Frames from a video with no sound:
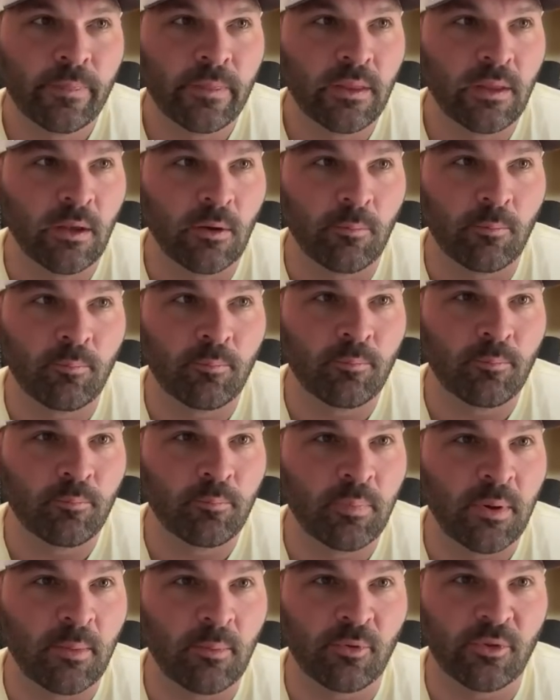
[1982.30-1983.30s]
you know,
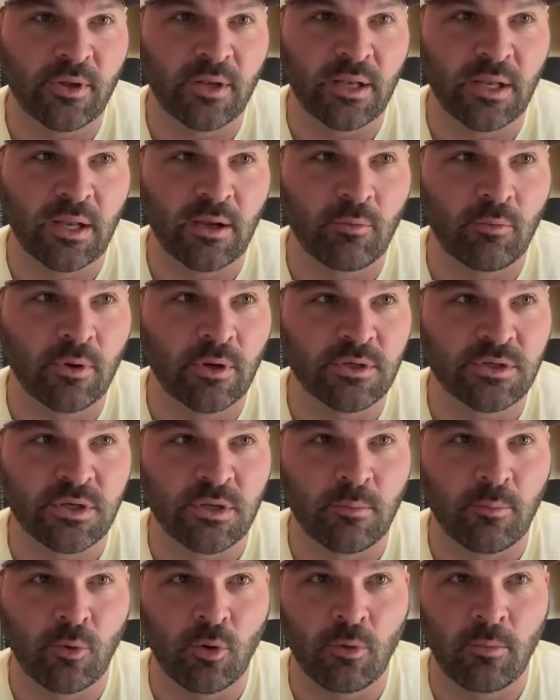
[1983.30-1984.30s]
people think they get rich in
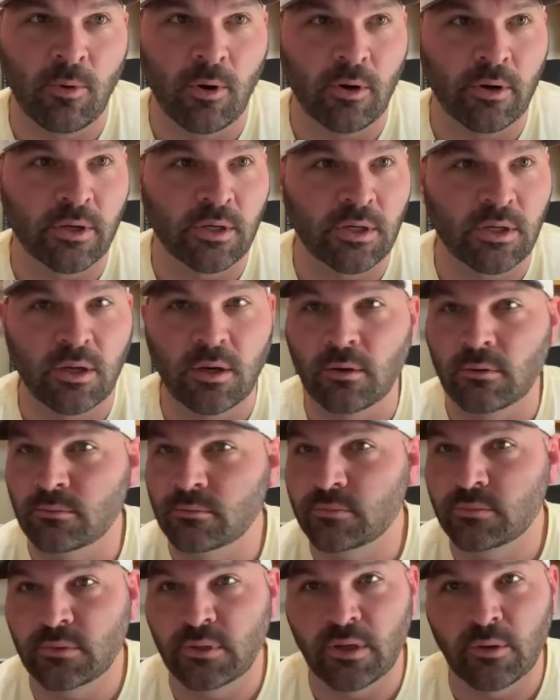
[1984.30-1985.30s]
the bull market. You don't.
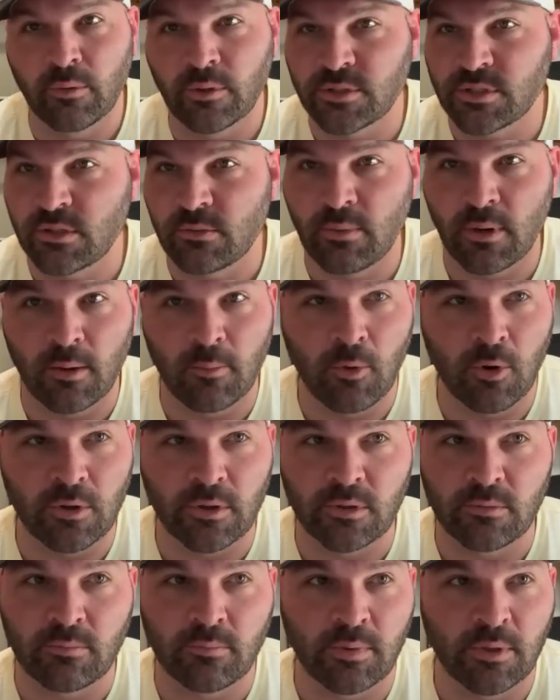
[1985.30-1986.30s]
You get rich in the bear
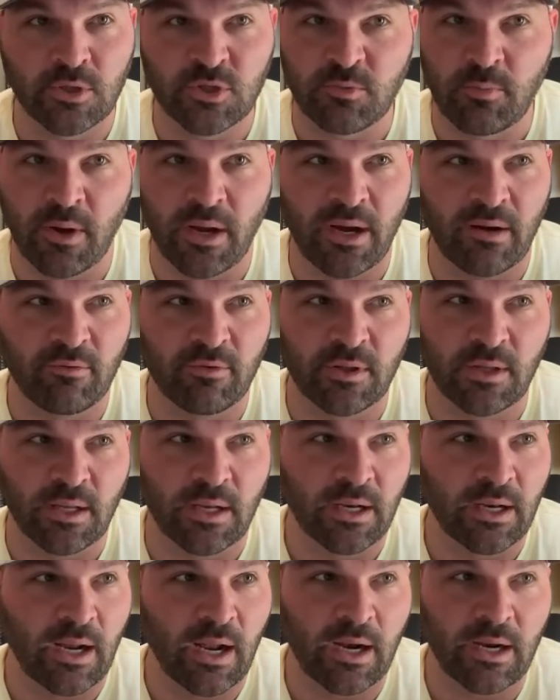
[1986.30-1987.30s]
market because you buy everything at
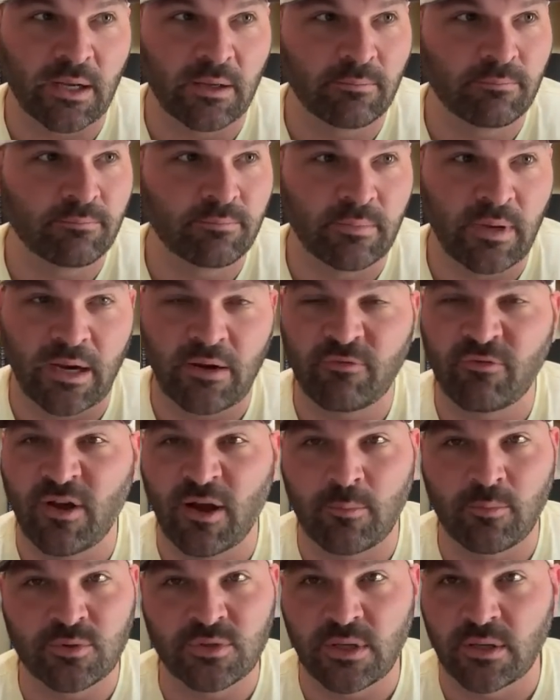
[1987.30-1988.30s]
a
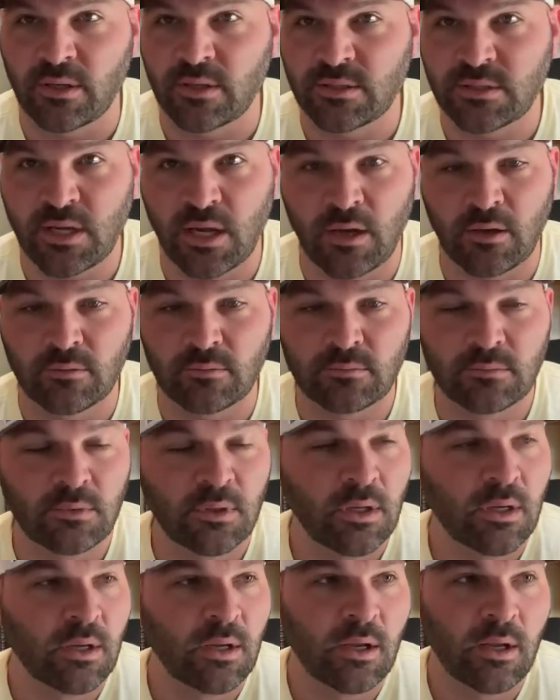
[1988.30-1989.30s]
90-95% discount.
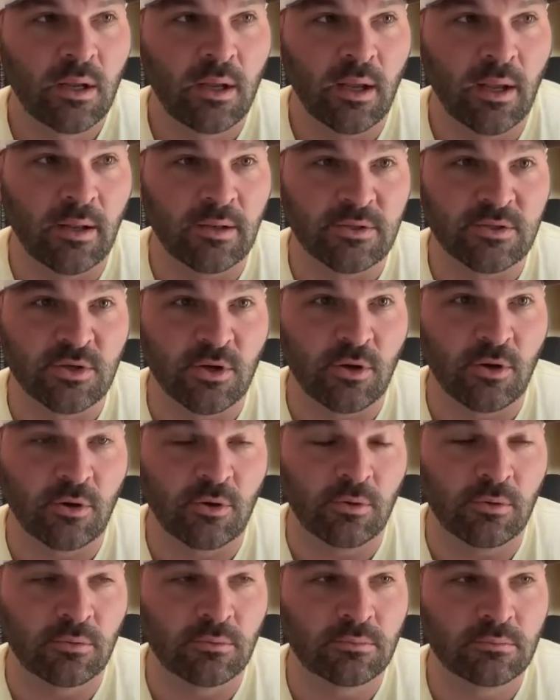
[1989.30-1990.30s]
And
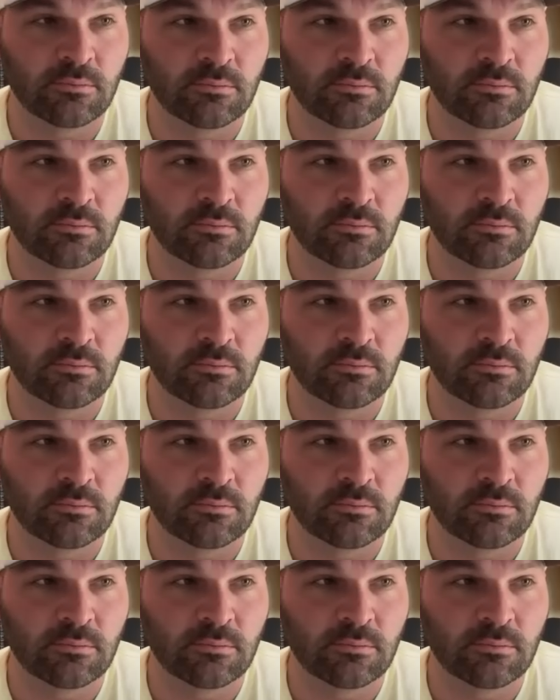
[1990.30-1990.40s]
so,